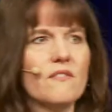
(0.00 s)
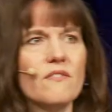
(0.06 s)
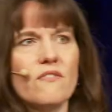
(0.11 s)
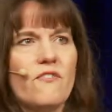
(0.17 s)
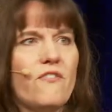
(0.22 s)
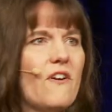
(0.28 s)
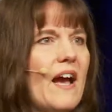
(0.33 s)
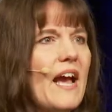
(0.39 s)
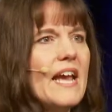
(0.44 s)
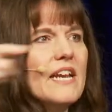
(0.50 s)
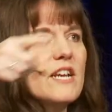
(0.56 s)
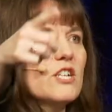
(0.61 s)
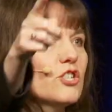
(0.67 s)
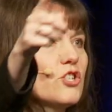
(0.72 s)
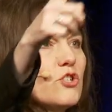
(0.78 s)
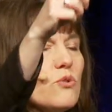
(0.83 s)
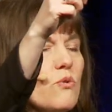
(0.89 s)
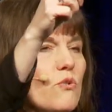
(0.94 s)
find a
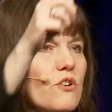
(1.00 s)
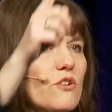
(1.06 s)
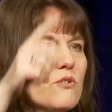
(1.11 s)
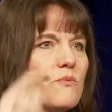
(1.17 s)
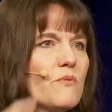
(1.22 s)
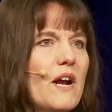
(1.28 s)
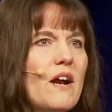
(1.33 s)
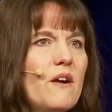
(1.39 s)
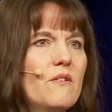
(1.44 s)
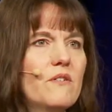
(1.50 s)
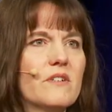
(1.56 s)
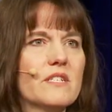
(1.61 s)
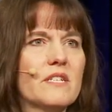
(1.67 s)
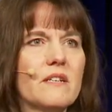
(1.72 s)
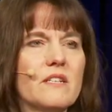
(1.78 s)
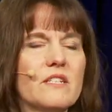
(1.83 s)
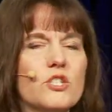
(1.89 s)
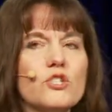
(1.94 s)
shorter
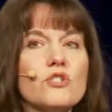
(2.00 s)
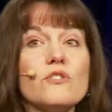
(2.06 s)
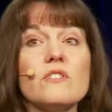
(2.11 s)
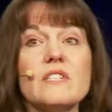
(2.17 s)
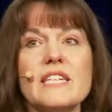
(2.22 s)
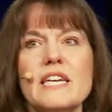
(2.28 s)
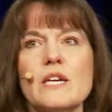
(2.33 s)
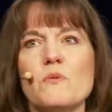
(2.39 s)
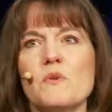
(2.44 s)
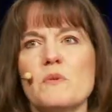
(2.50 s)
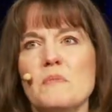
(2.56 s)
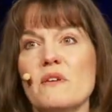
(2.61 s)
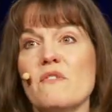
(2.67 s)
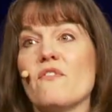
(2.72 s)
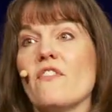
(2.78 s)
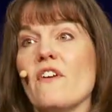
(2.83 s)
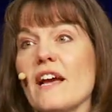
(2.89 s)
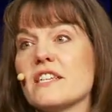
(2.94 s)
route. Surely it would be
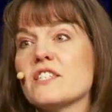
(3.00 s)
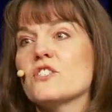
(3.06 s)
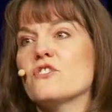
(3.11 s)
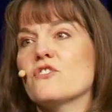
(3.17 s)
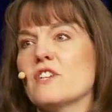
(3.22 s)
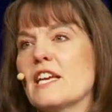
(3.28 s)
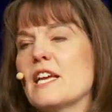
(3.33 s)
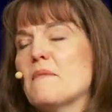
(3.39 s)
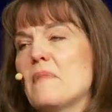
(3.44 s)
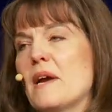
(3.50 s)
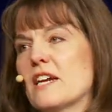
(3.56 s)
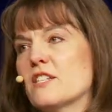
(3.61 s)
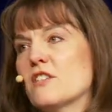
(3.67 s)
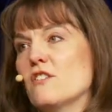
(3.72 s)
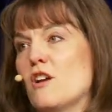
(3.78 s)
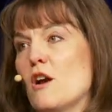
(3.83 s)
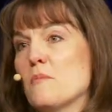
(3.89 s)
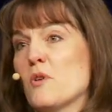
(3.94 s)
faster to get back to La